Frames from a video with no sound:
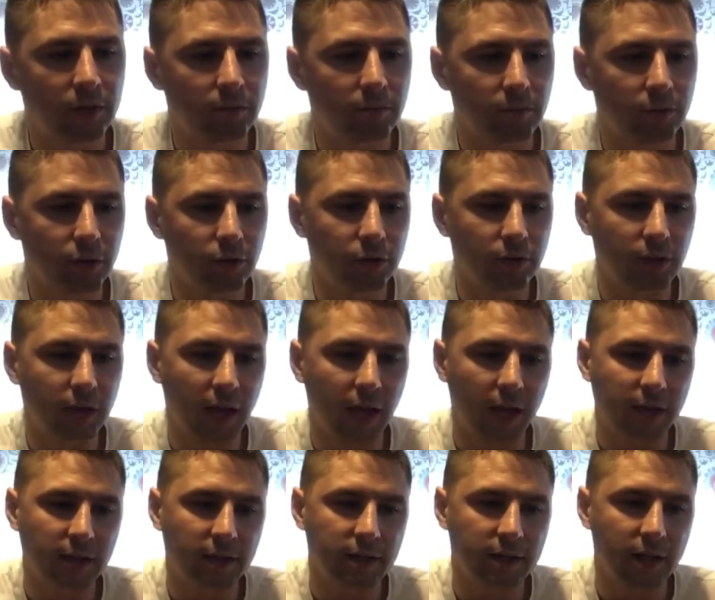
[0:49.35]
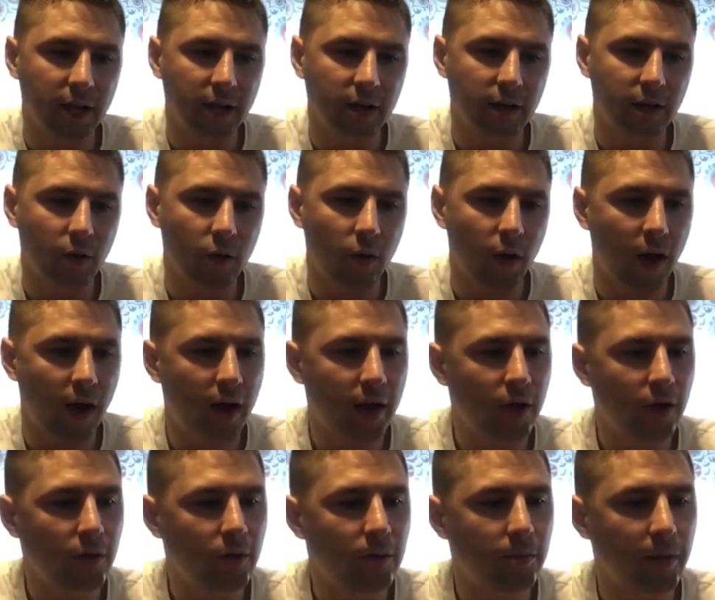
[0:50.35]
Brewed and canned in Dayton,
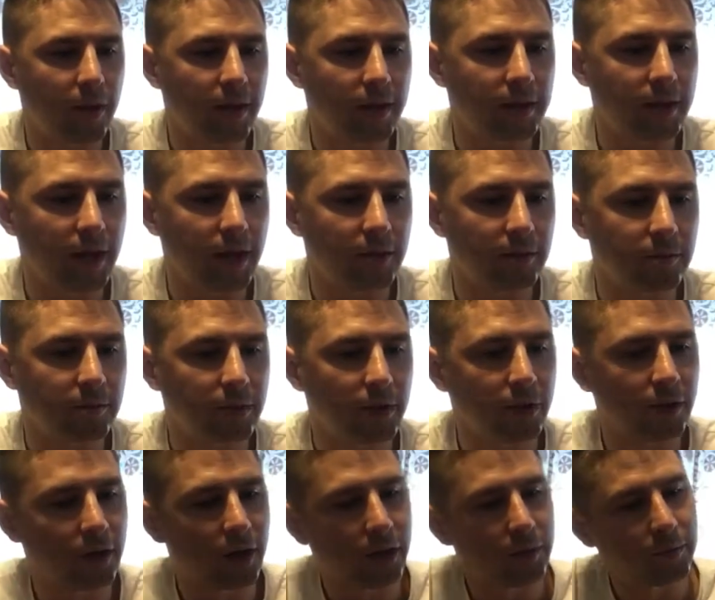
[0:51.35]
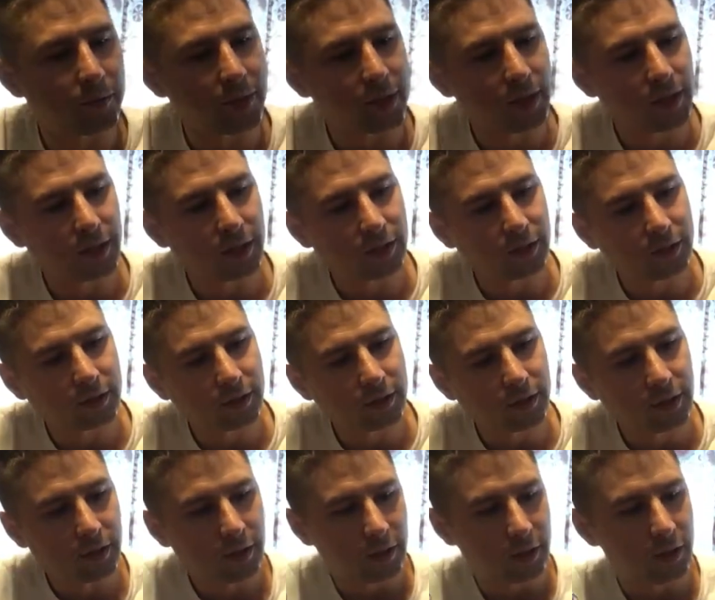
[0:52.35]
Ohio by the Dayton Beer Company,
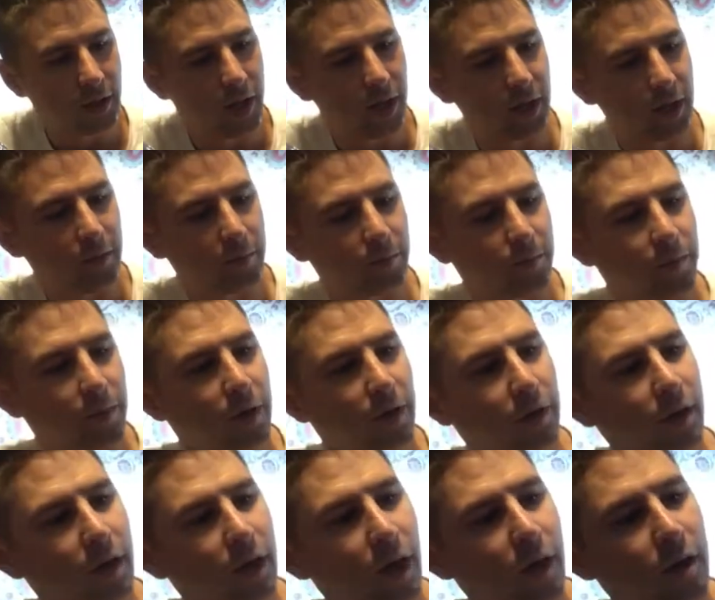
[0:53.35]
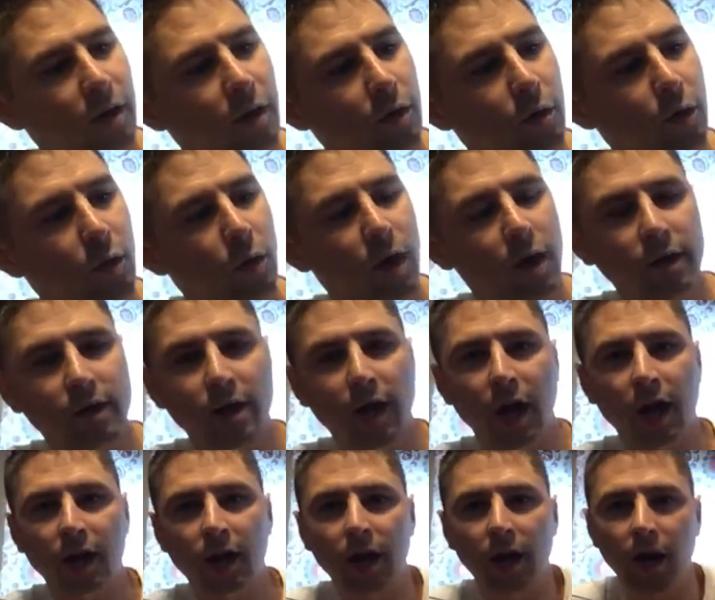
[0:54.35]

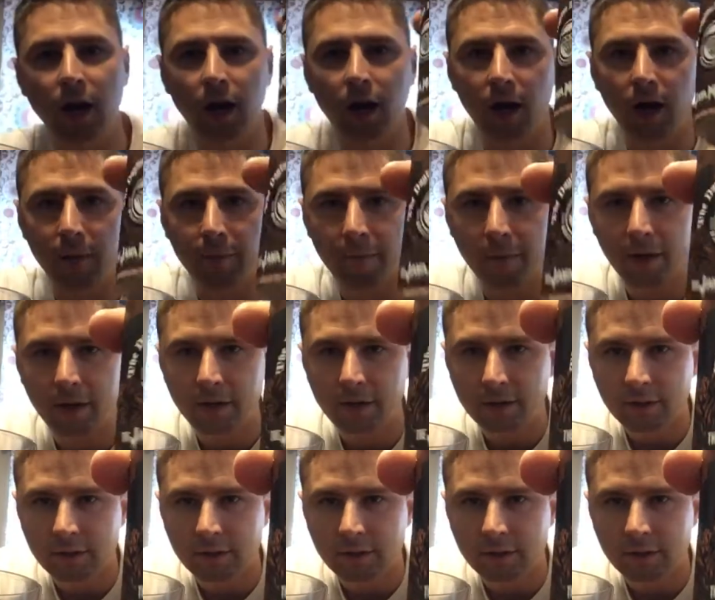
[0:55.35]
daytonbeerco.com.